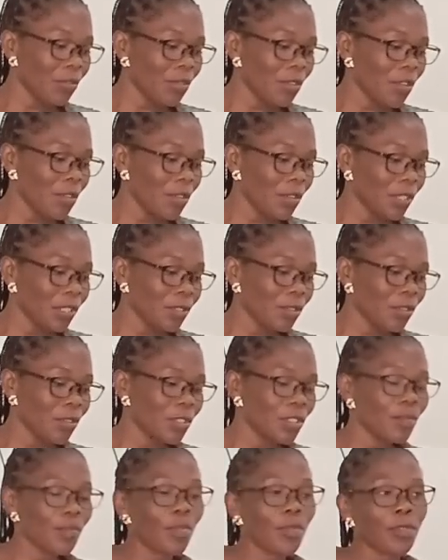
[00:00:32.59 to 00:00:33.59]
rural
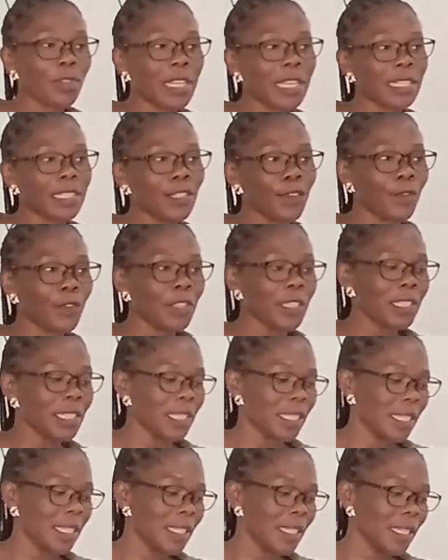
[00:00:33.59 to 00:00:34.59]
resource
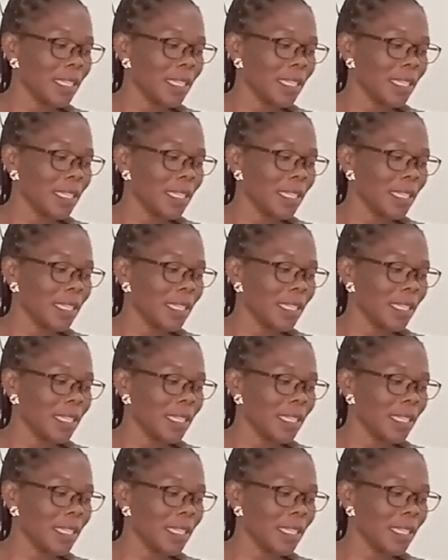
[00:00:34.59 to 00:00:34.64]
productivity.